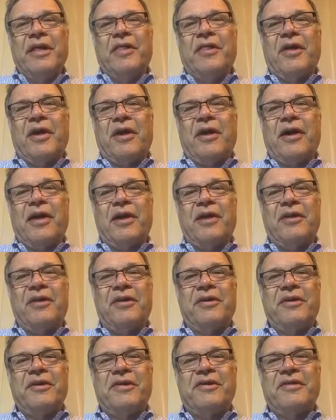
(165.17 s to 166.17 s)
The
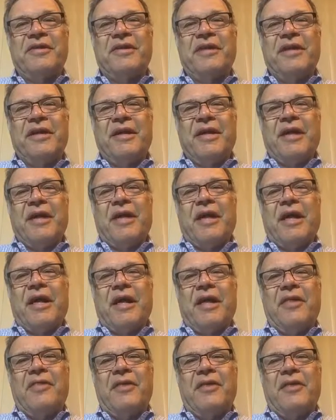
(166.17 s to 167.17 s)
colors,
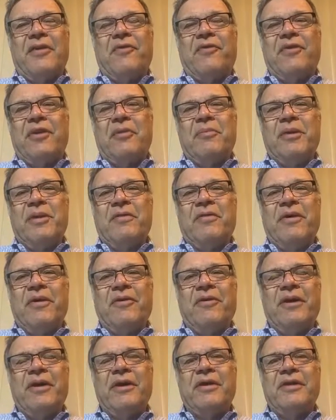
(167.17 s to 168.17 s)
the different
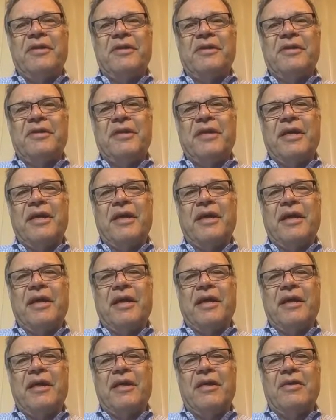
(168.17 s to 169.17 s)
materials,
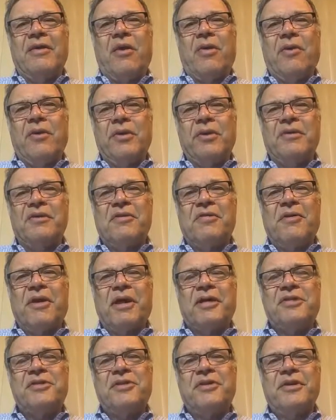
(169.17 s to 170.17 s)
the old
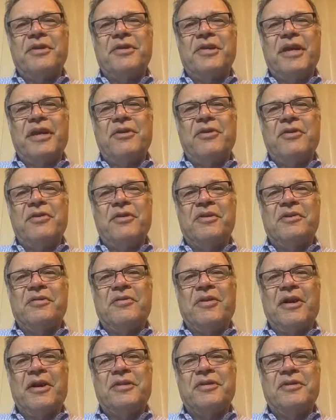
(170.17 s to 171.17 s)
structures and new
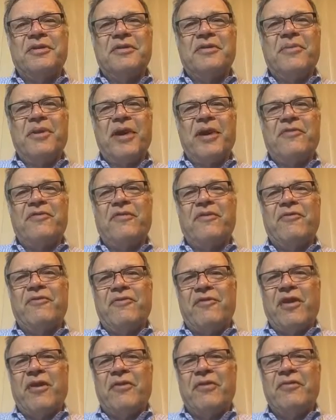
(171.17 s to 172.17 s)
structures make for
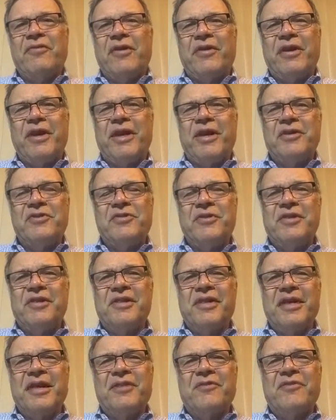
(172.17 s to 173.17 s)
very, very
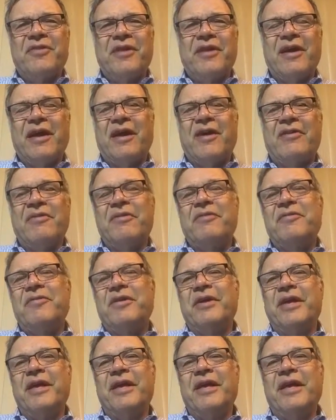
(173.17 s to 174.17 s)
interesting
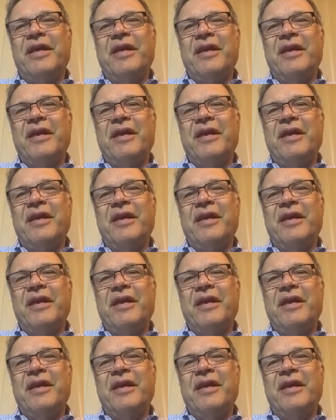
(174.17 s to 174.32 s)
photography.